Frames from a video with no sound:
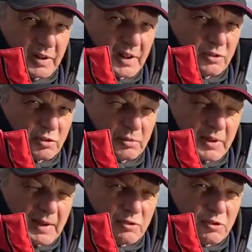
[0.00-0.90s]
and
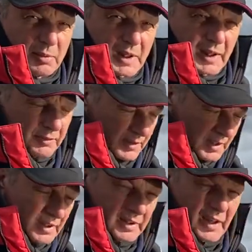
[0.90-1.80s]
sometimes to my left.
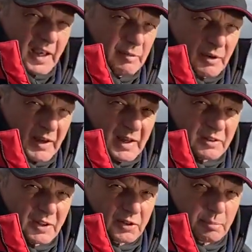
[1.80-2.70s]
Now I'm a
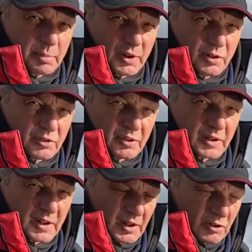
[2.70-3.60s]
right-handed person,
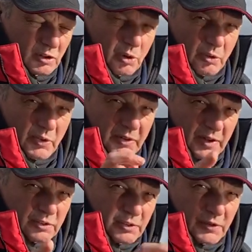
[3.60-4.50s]
so
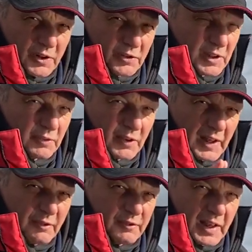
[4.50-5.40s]
that's the first thing. If you're
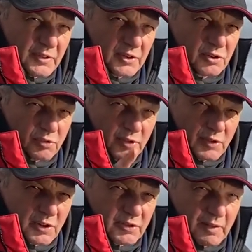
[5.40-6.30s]
left-handed, just
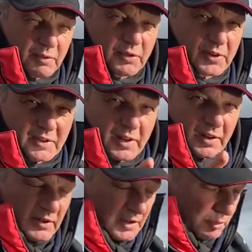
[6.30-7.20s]
reverse everything
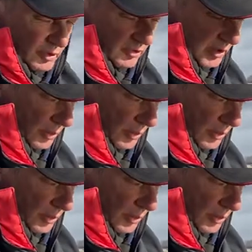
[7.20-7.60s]
that I'm going to show